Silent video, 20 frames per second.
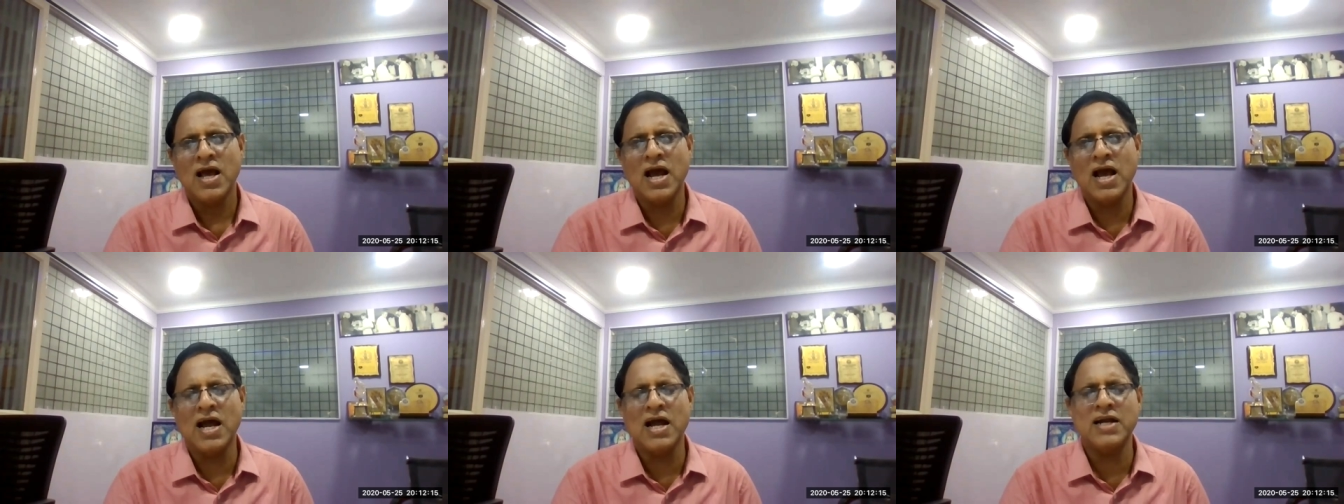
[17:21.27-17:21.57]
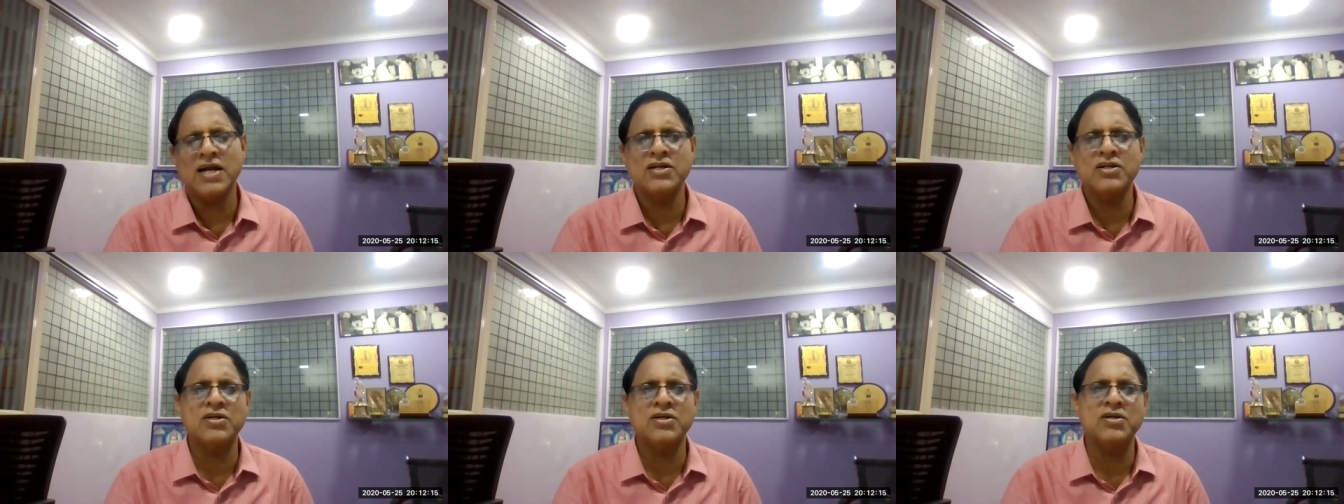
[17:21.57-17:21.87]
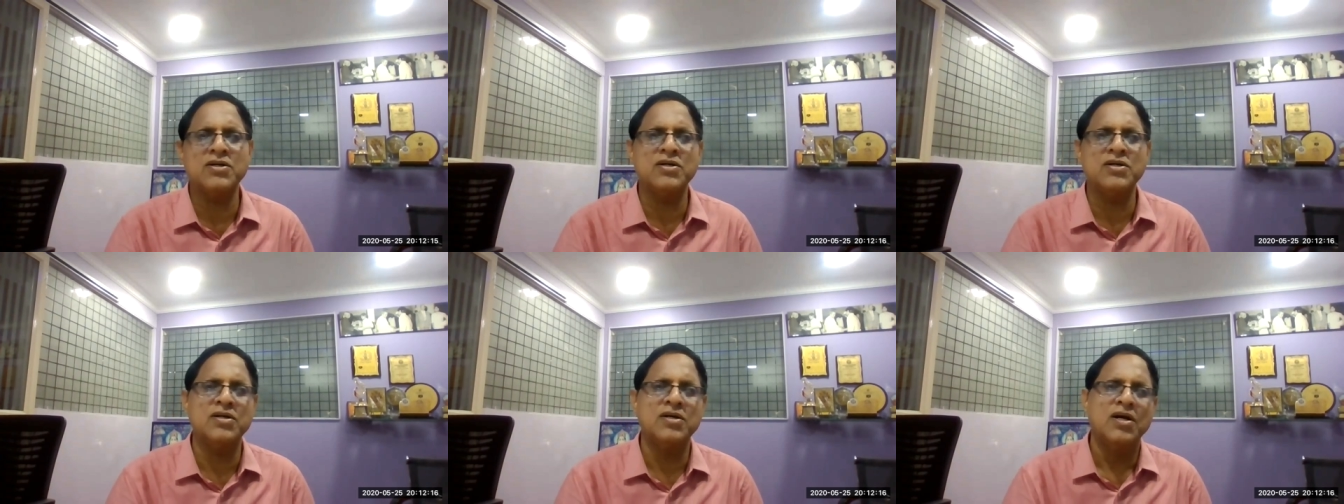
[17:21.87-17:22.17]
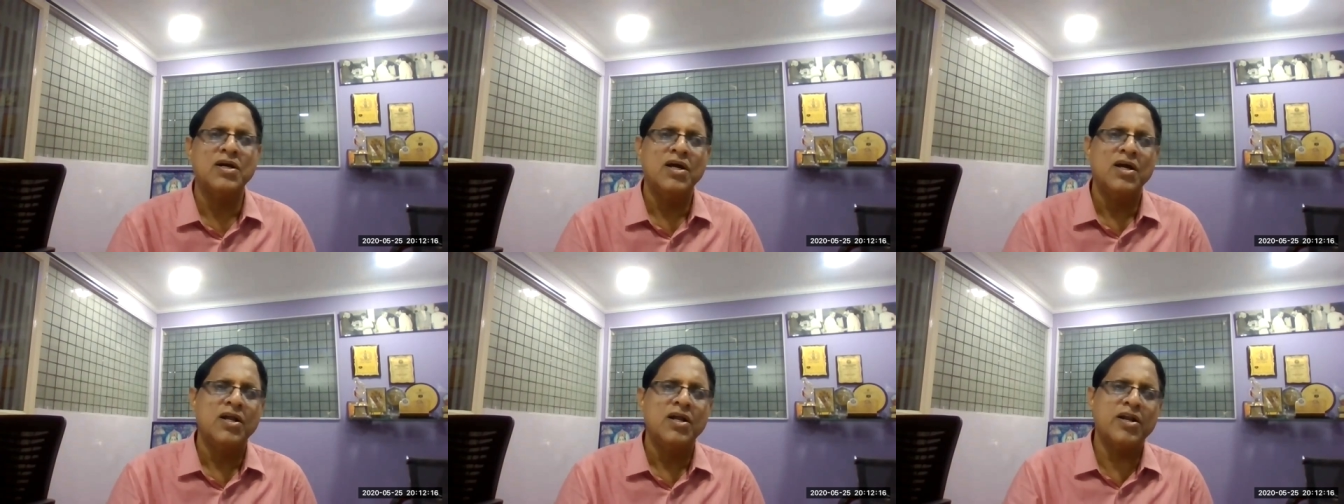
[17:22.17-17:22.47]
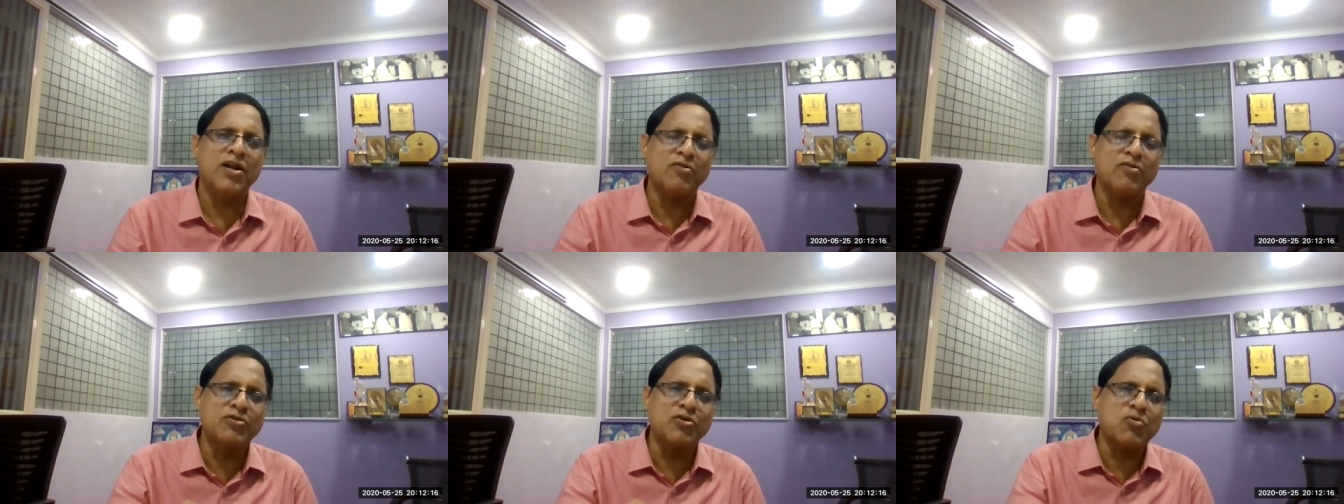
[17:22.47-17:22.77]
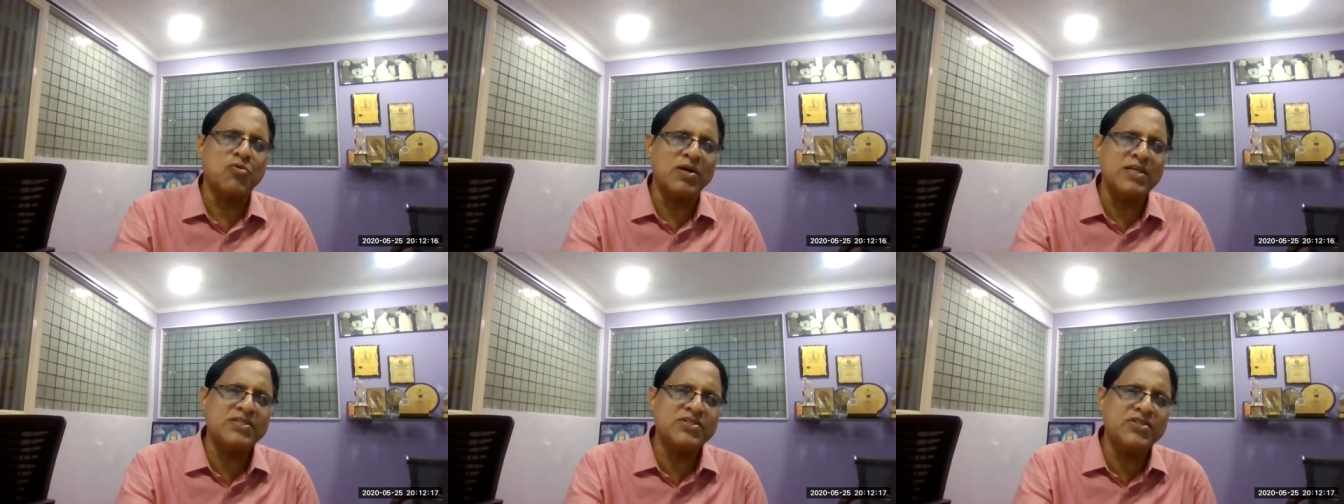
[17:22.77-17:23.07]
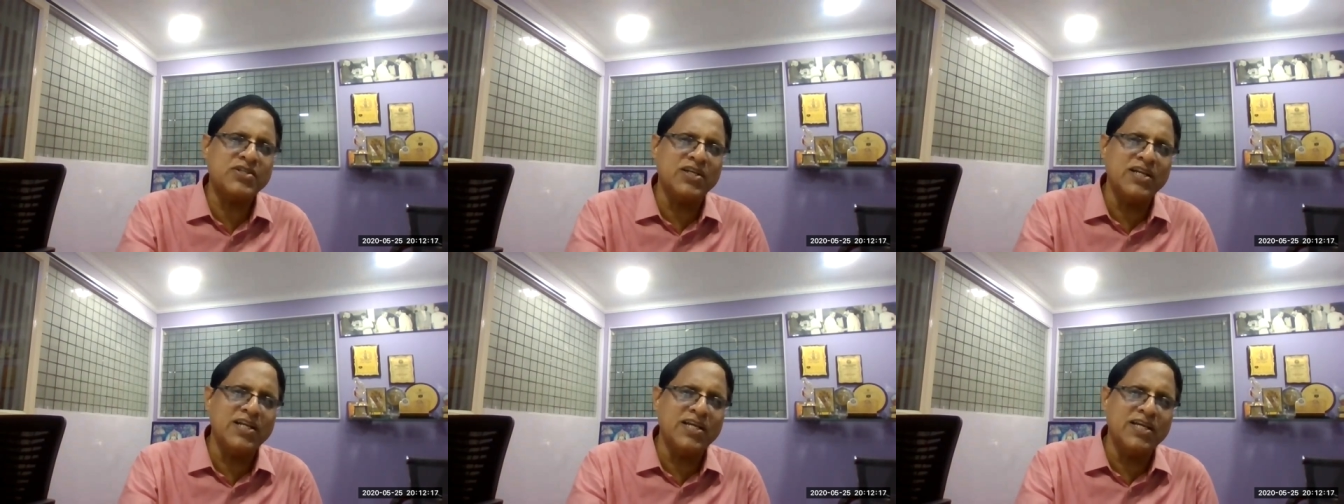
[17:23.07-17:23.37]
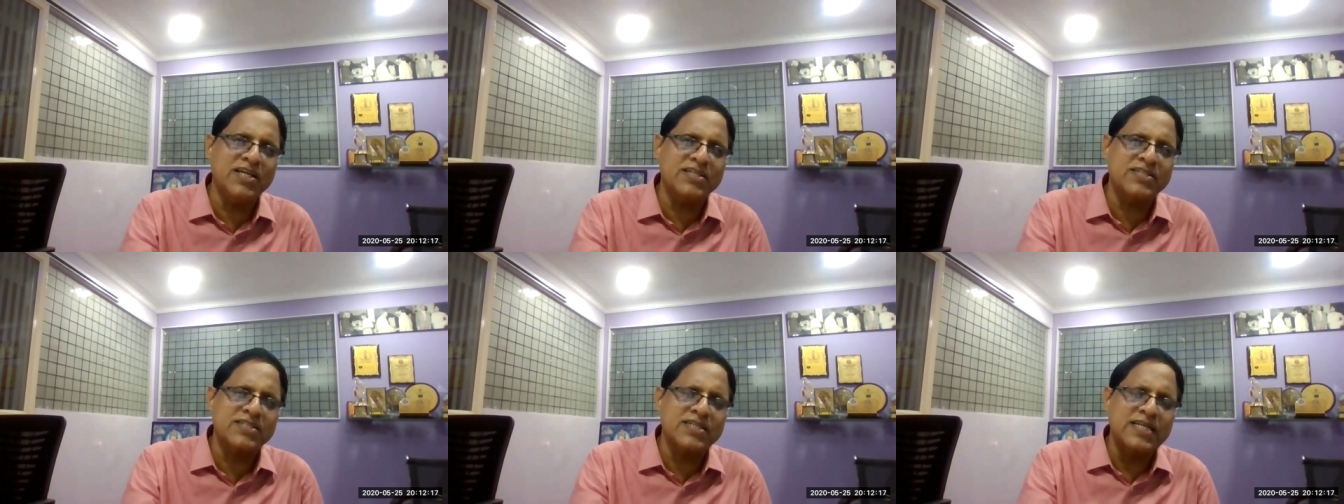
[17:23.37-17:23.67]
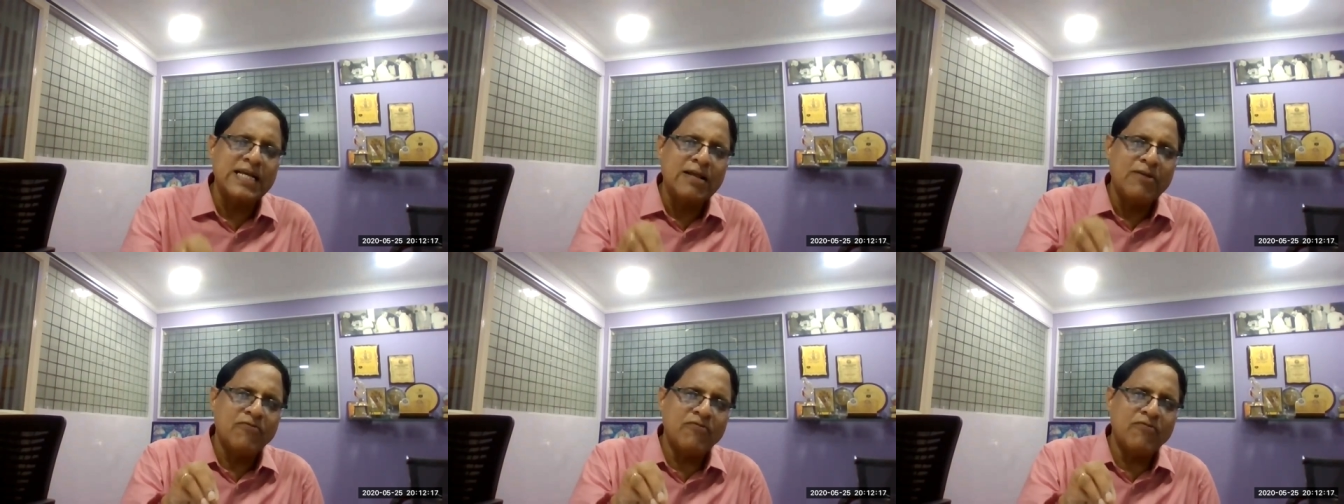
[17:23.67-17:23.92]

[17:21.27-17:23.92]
And uh, now the question is,